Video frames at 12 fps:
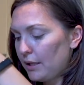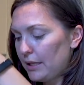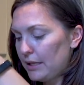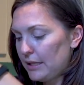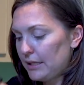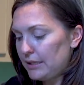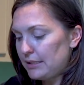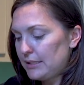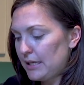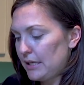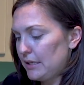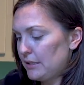it is
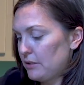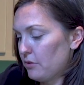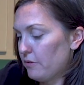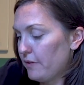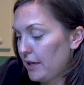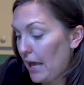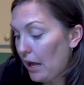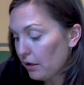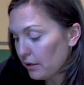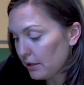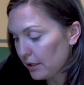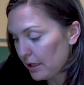in sort of an
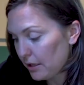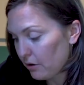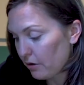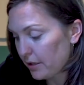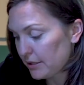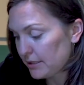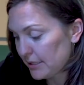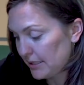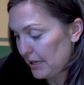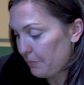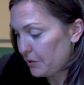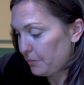alkaline or a
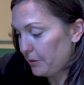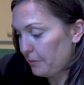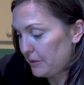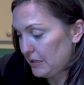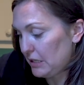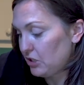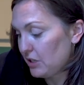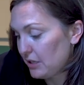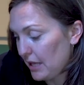susceptible position.